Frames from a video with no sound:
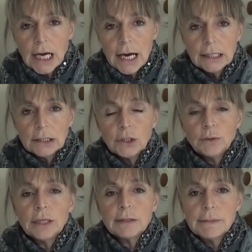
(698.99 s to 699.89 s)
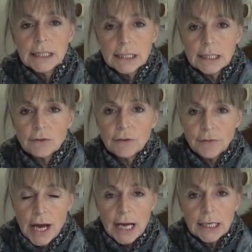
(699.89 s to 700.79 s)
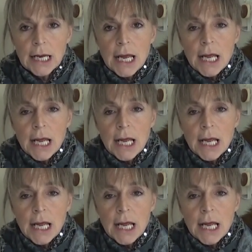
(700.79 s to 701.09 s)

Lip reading: and you are the minister of that.